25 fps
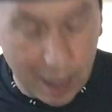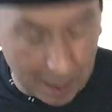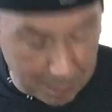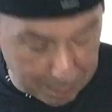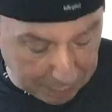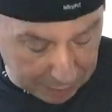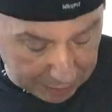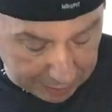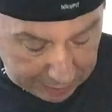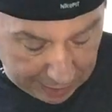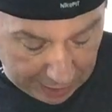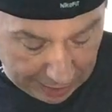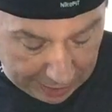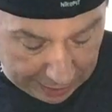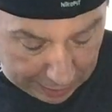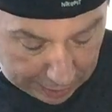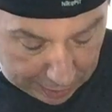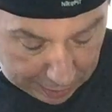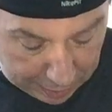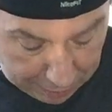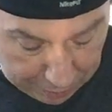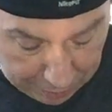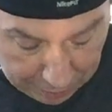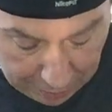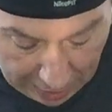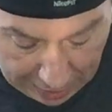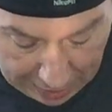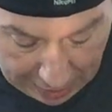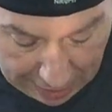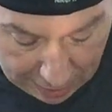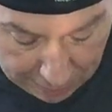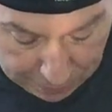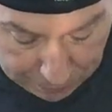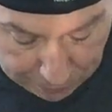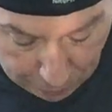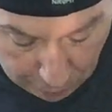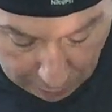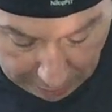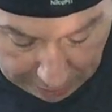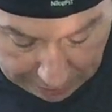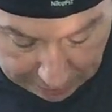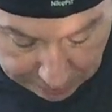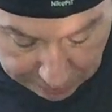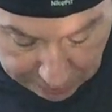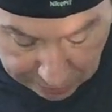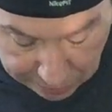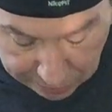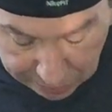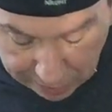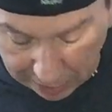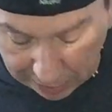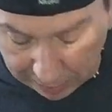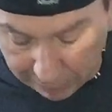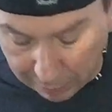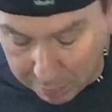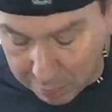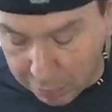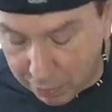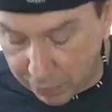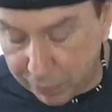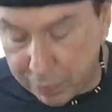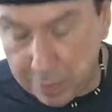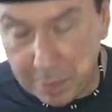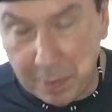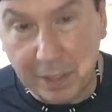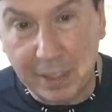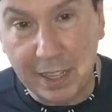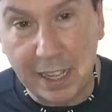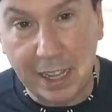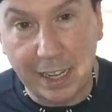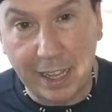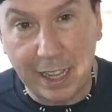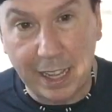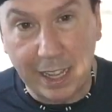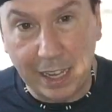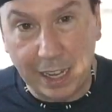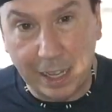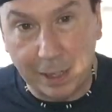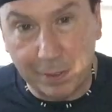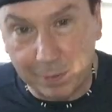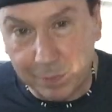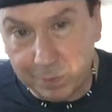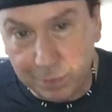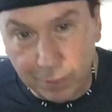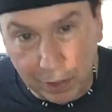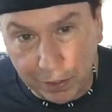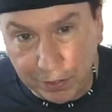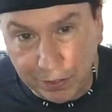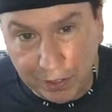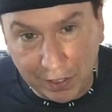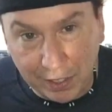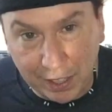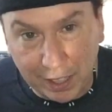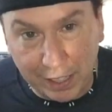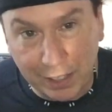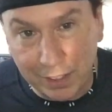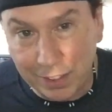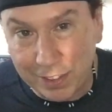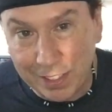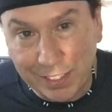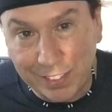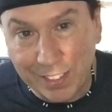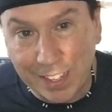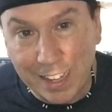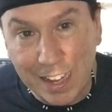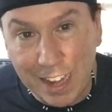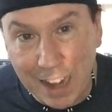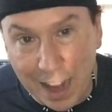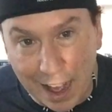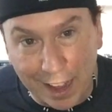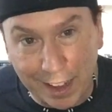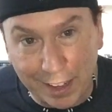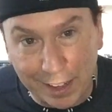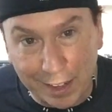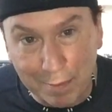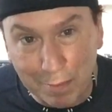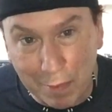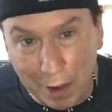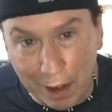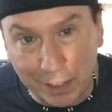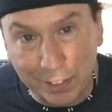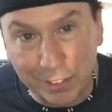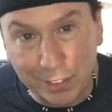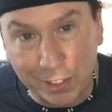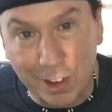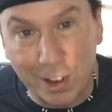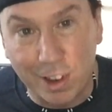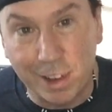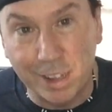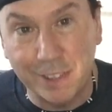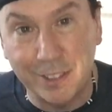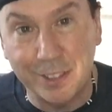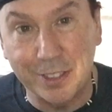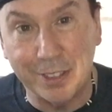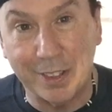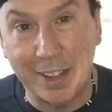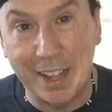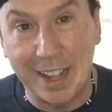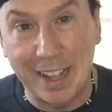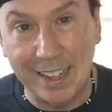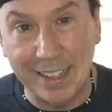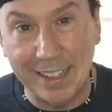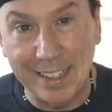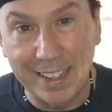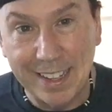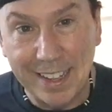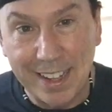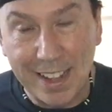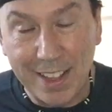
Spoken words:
But I have 4 aces that I removed from a deck, and first to tell you, these are not marked cards, okay?